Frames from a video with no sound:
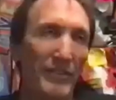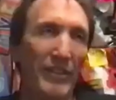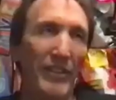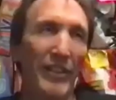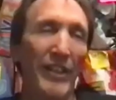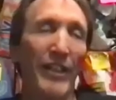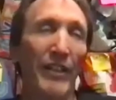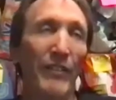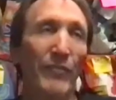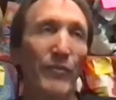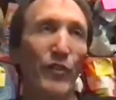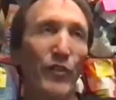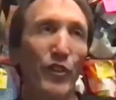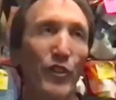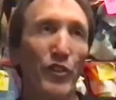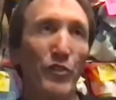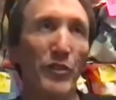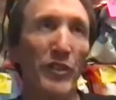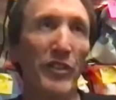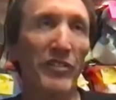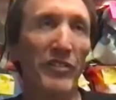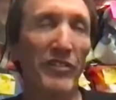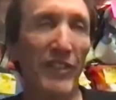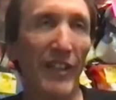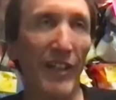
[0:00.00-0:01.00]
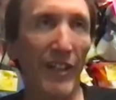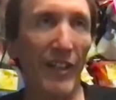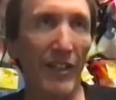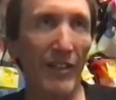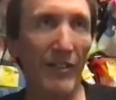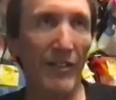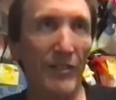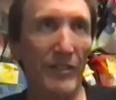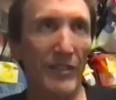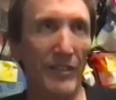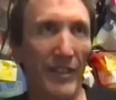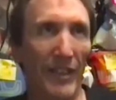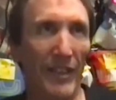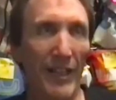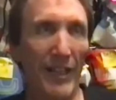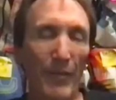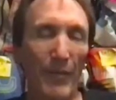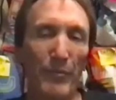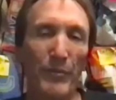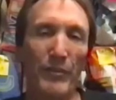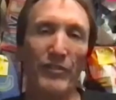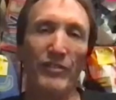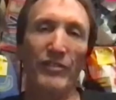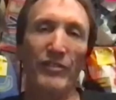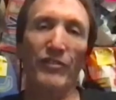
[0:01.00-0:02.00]
an anniversary sale. It
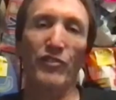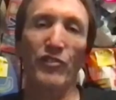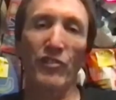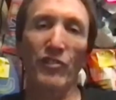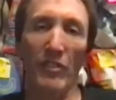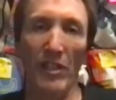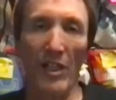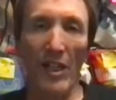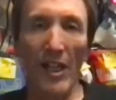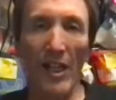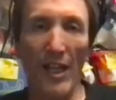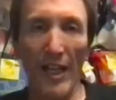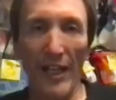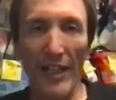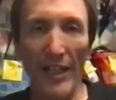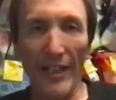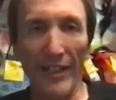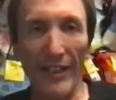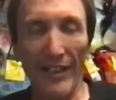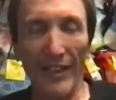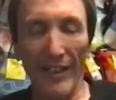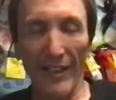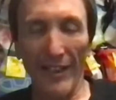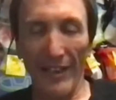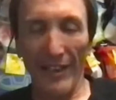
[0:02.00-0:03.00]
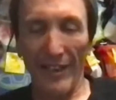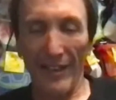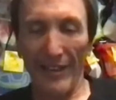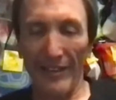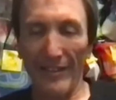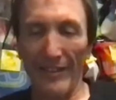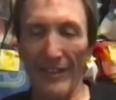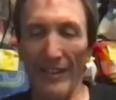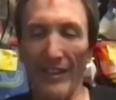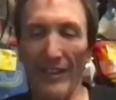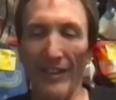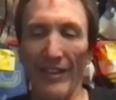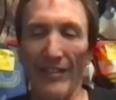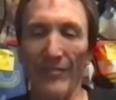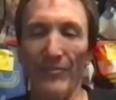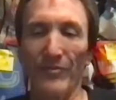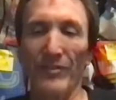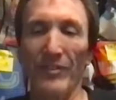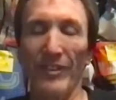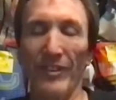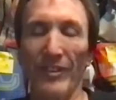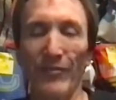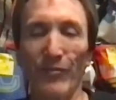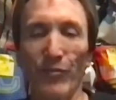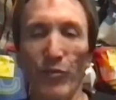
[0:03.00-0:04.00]
happens in July. And
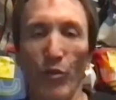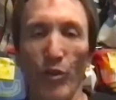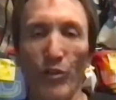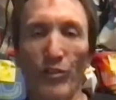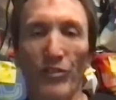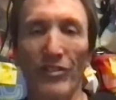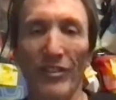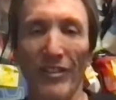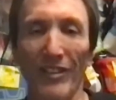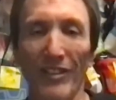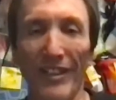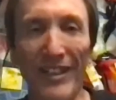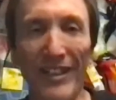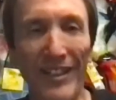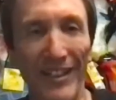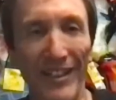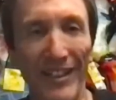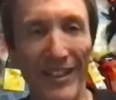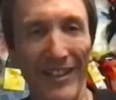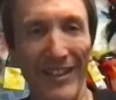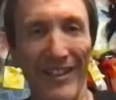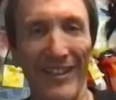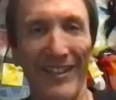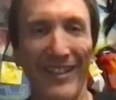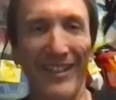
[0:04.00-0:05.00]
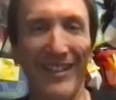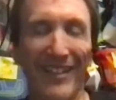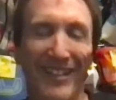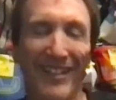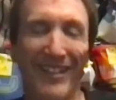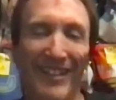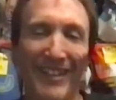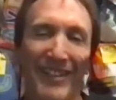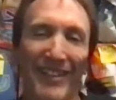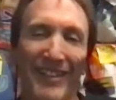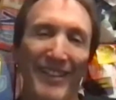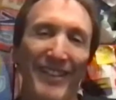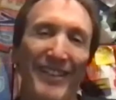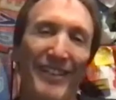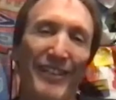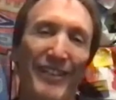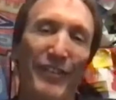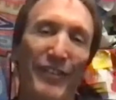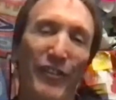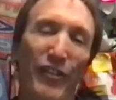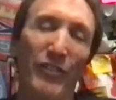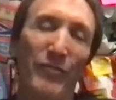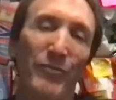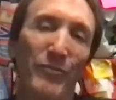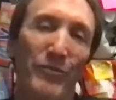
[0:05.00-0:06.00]
unfortunately,
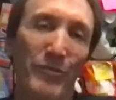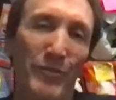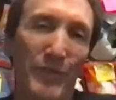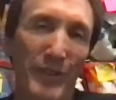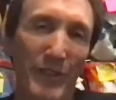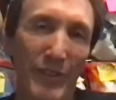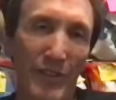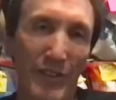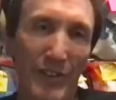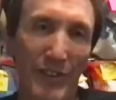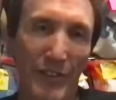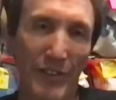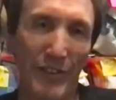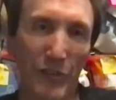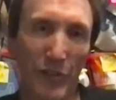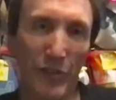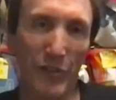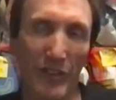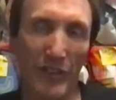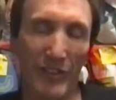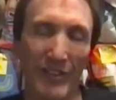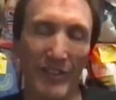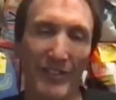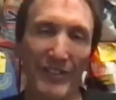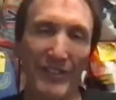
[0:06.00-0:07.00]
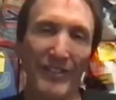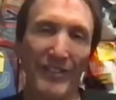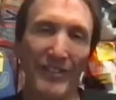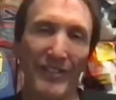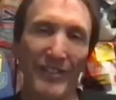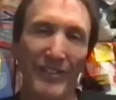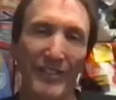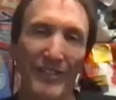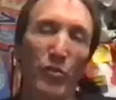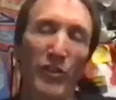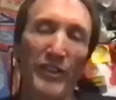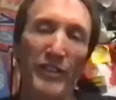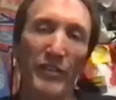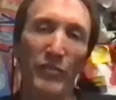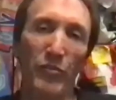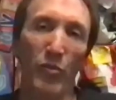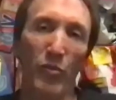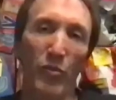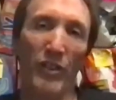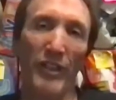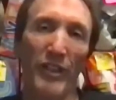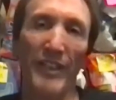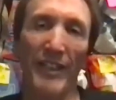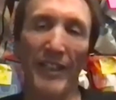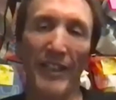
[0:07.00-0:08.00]
we couldn't do it in
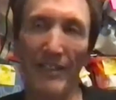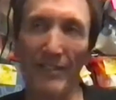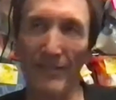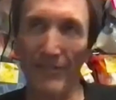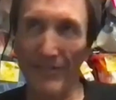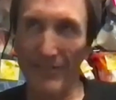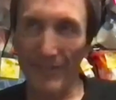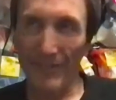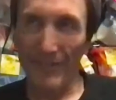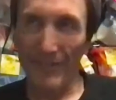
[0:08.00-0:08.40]
2020 and